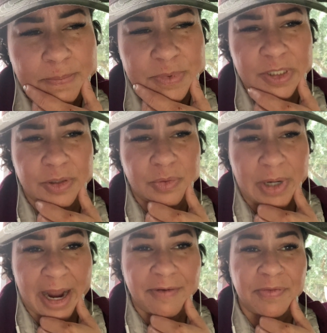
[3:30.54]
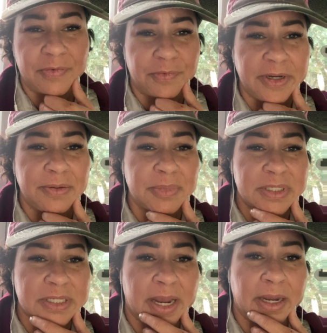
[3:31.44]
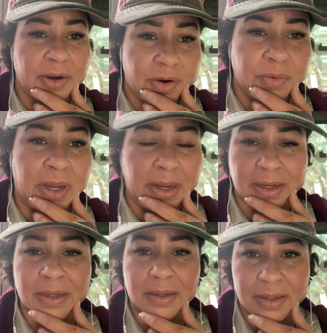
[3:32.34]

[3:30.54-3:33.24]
do you have the freedom to say, okay,